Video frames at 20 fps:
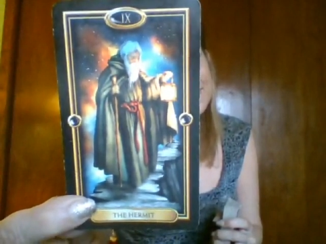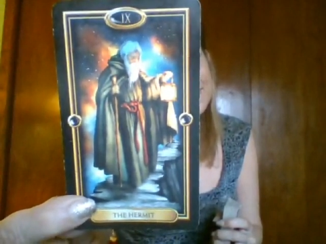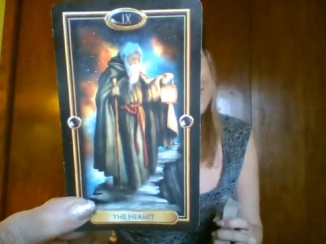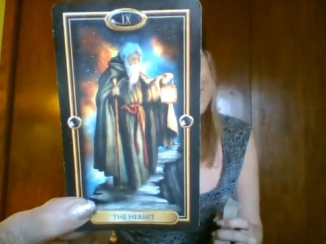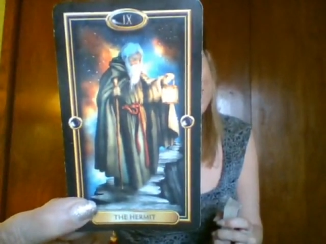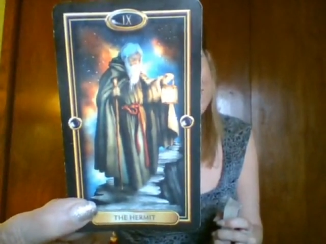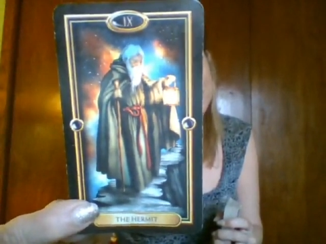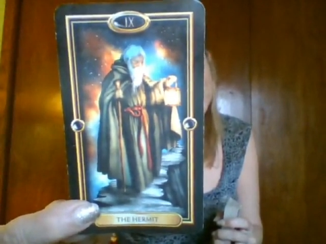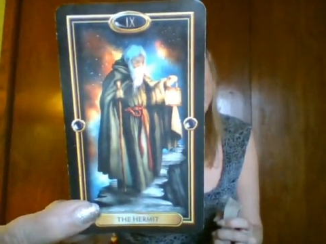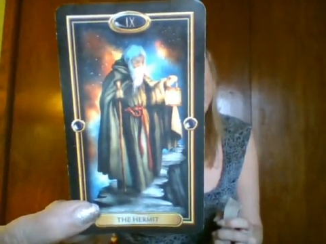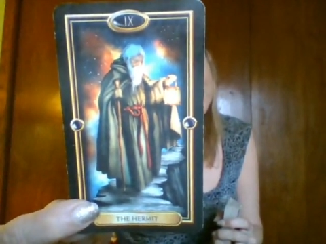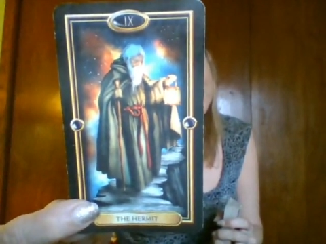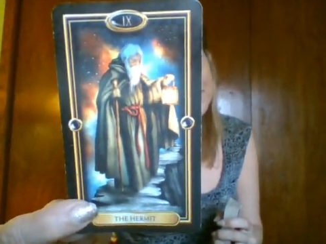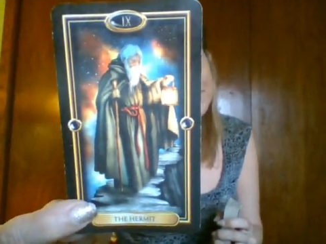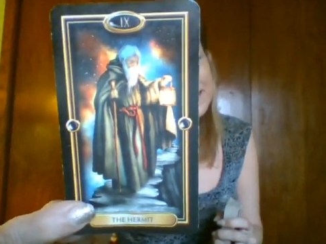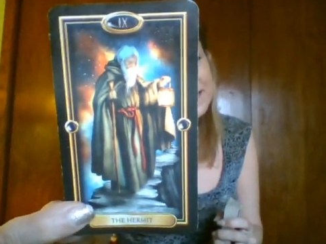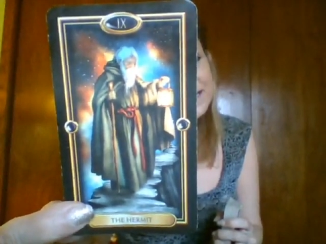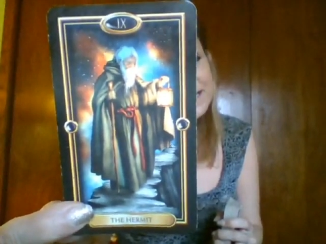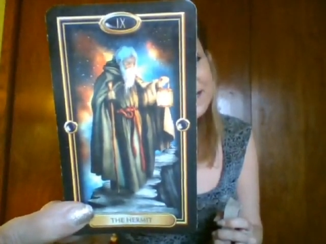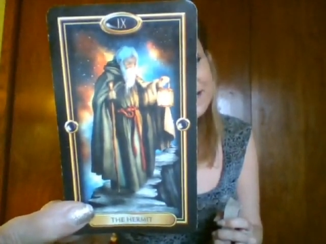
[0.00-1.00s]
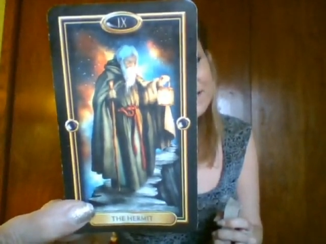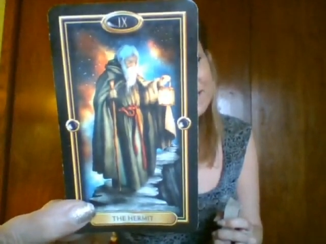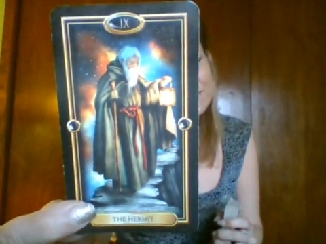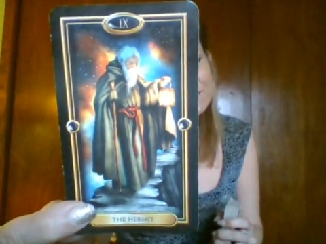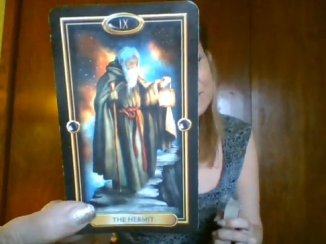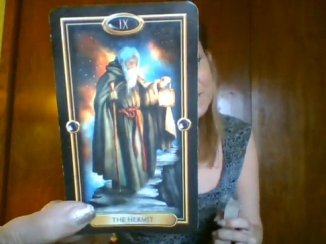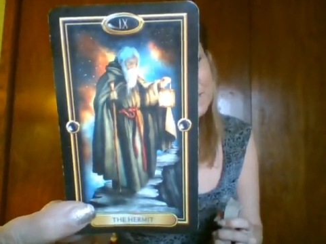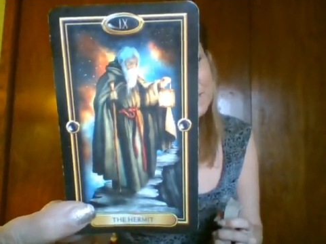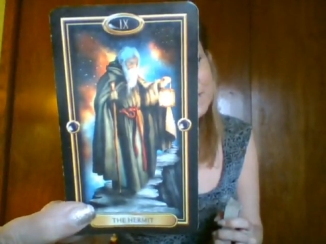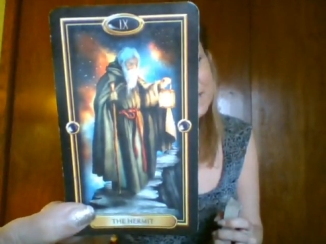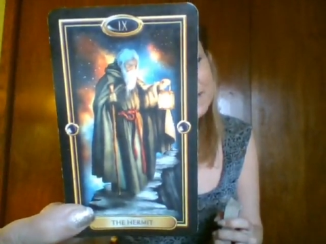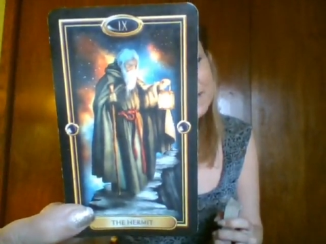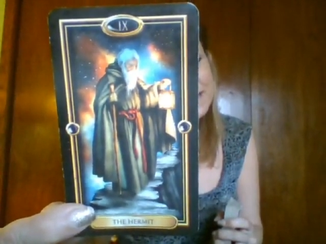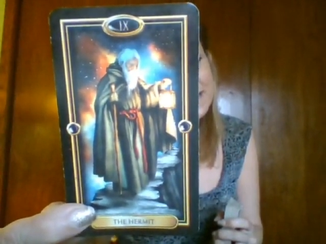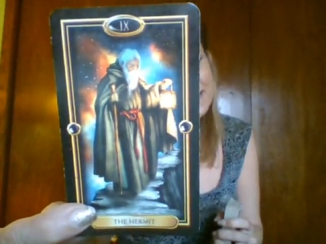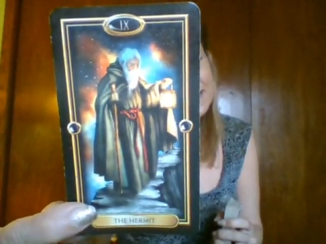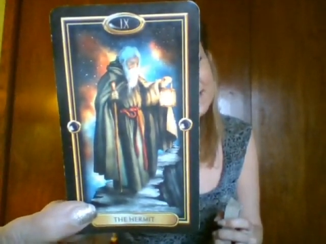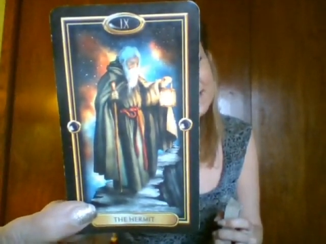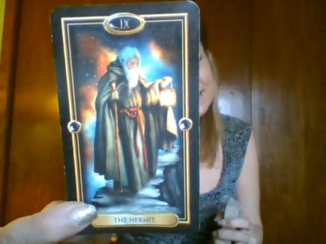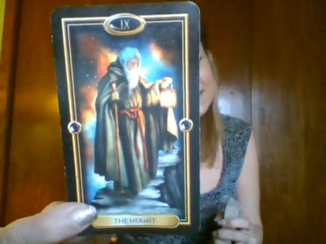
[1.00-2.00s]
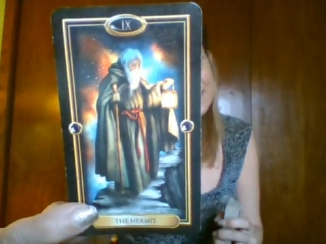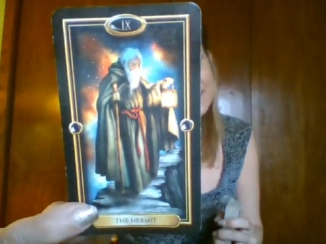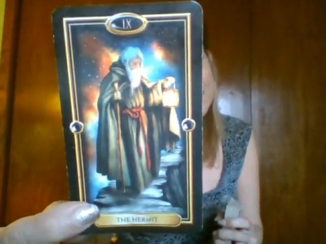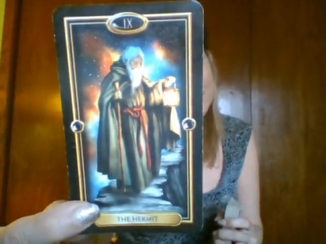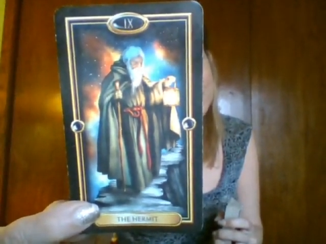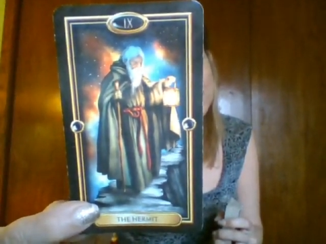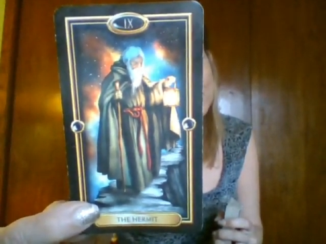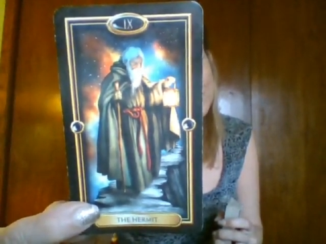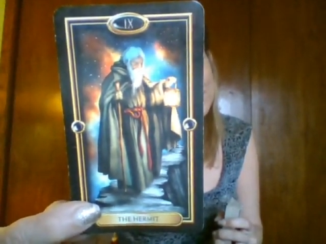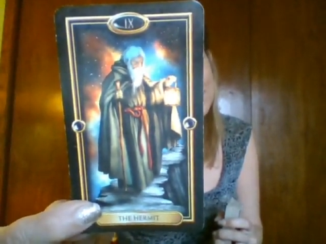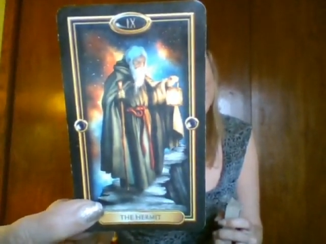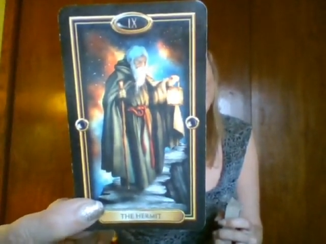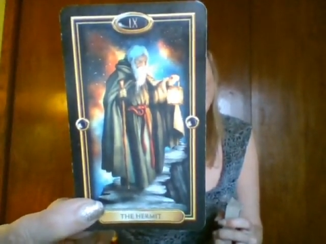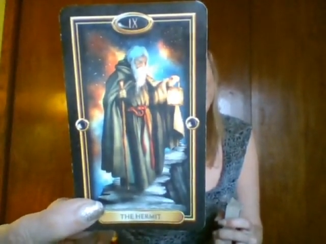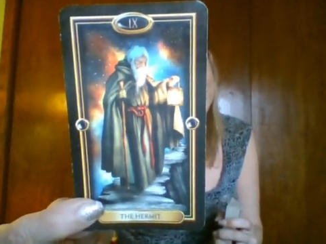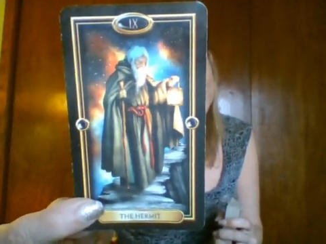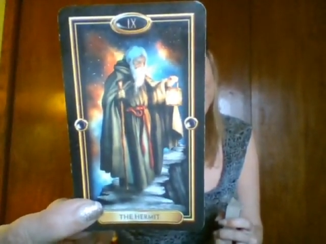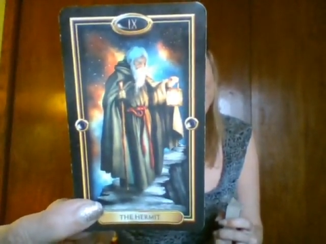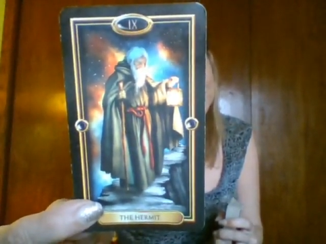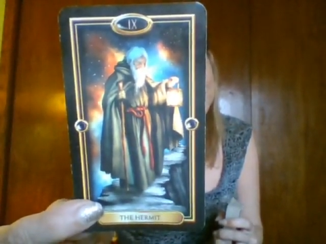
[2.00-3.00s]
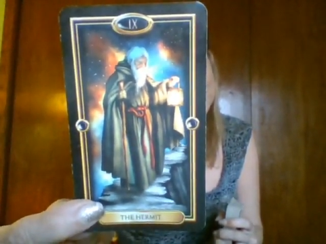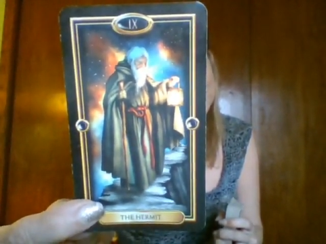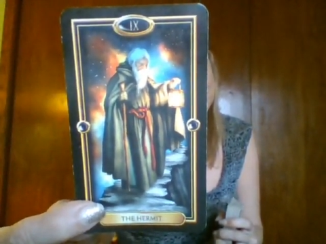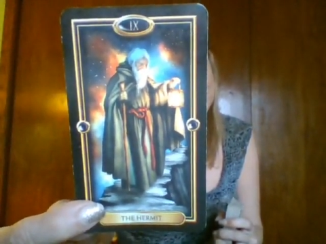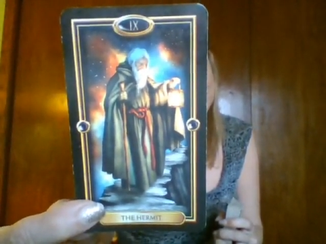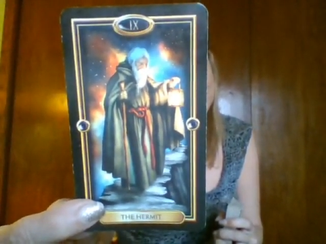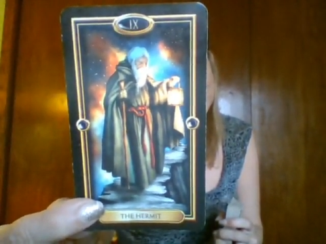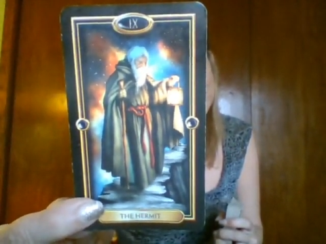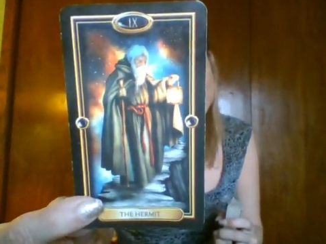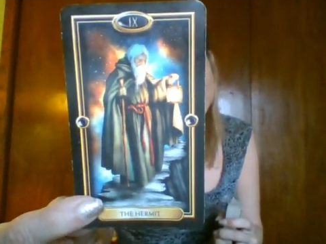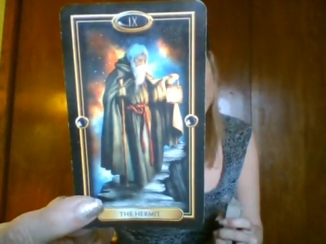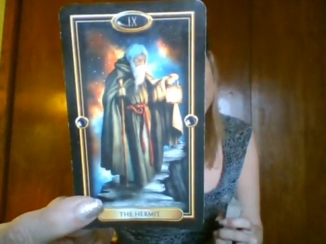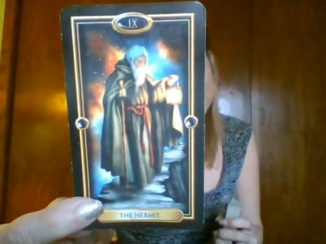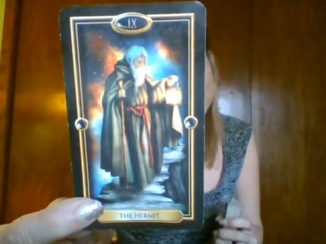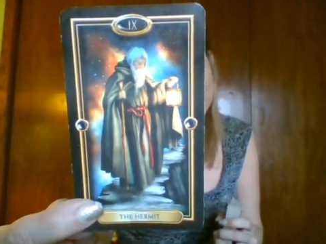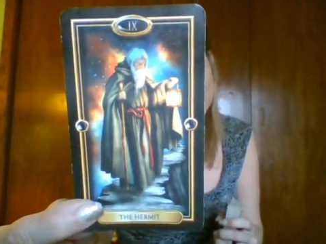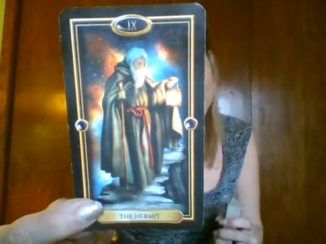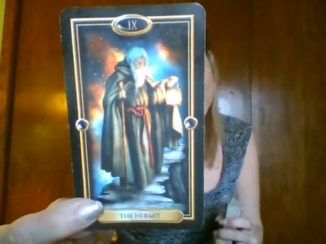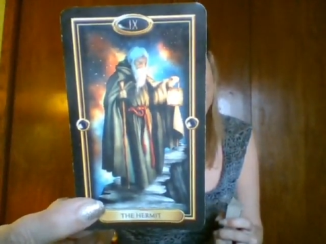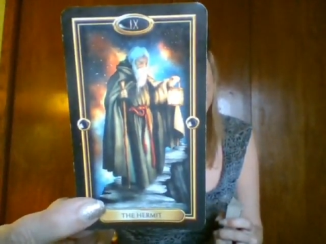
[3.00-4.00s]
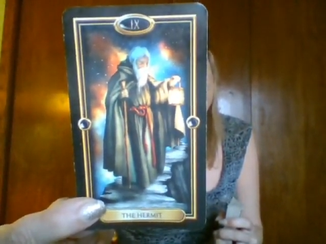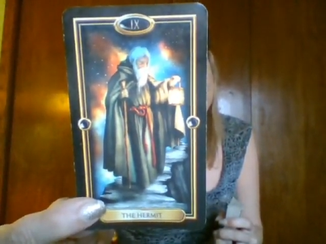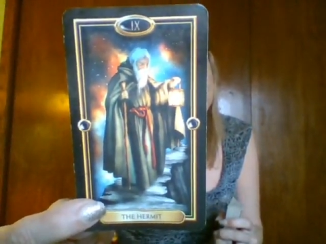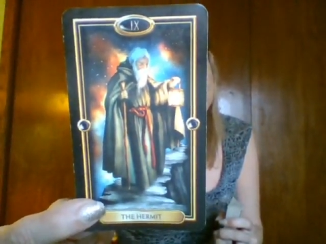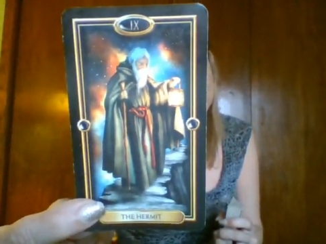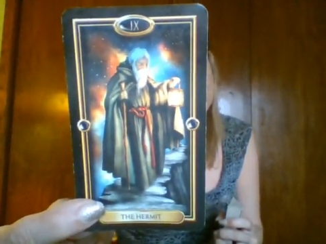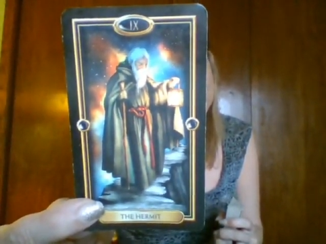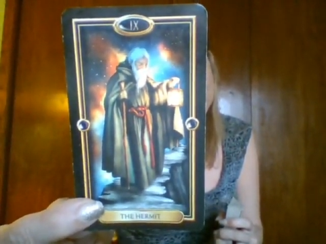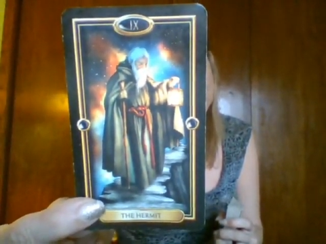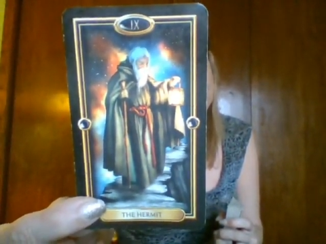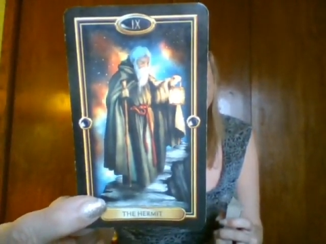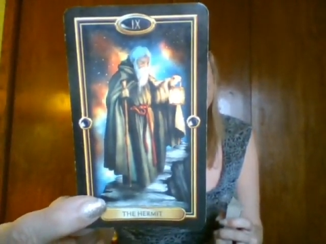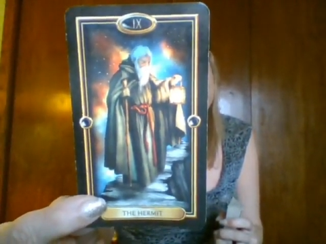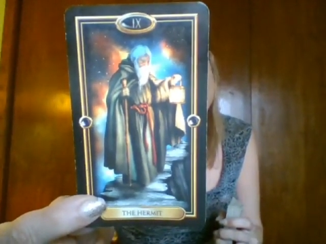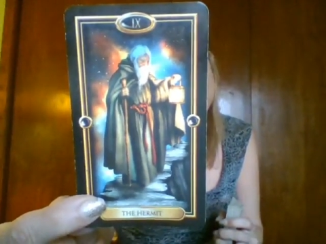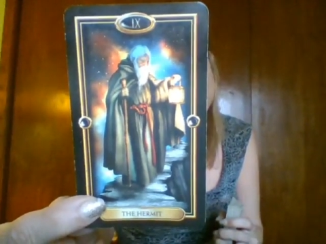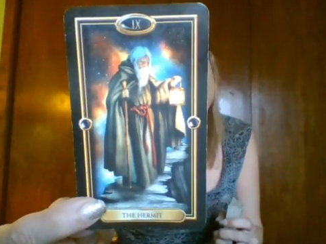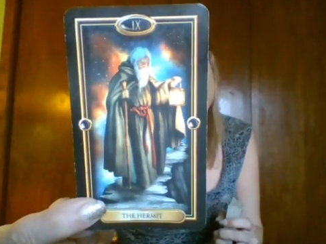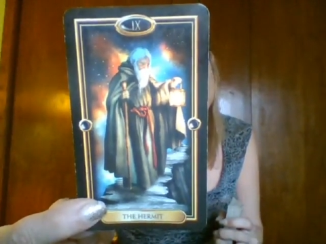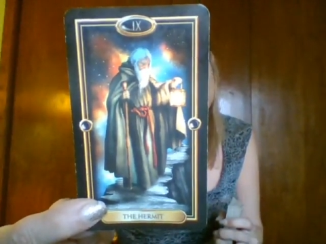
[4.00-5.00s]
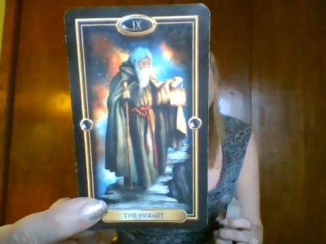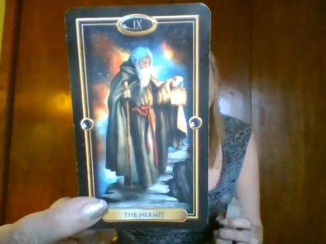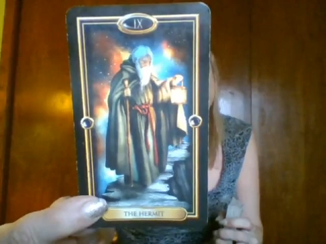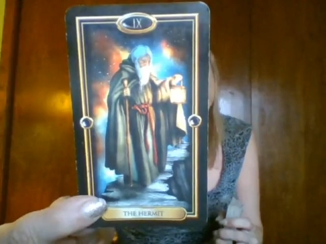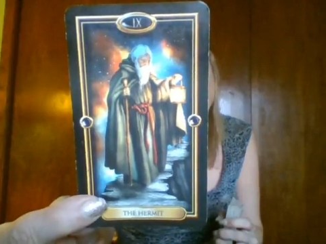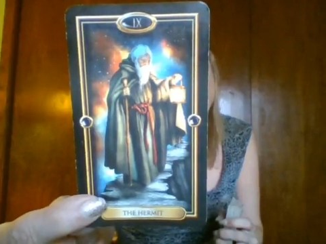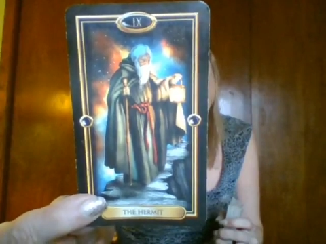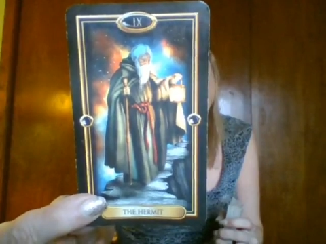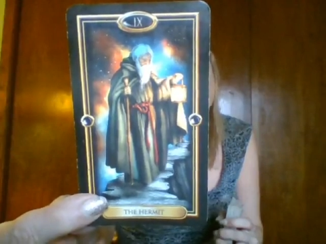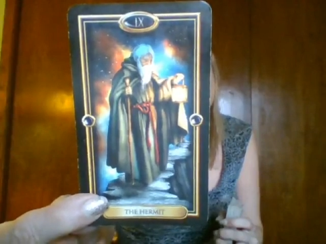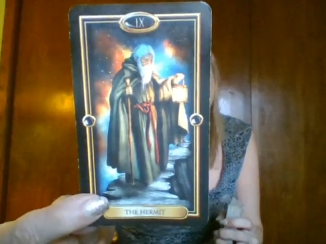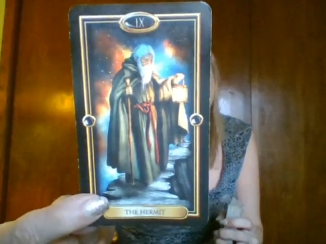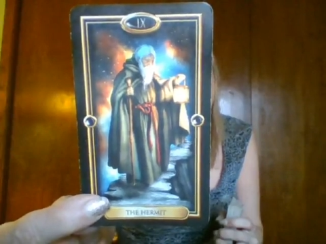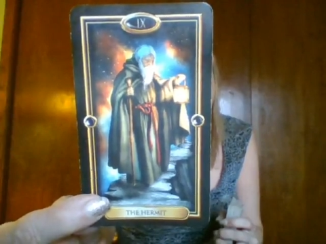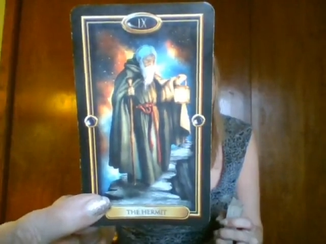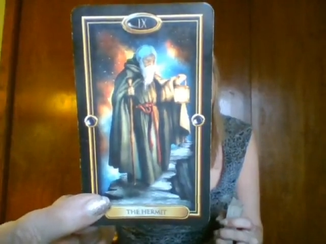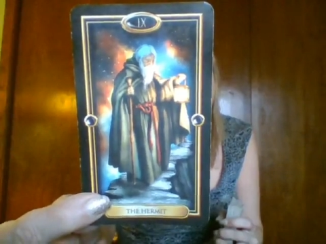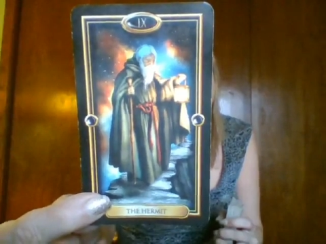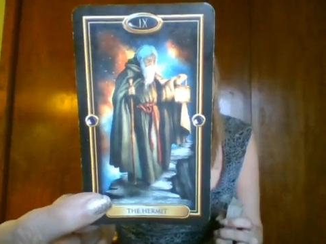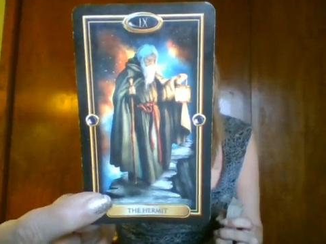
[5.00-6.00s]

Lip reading: [unreadable: no face in view]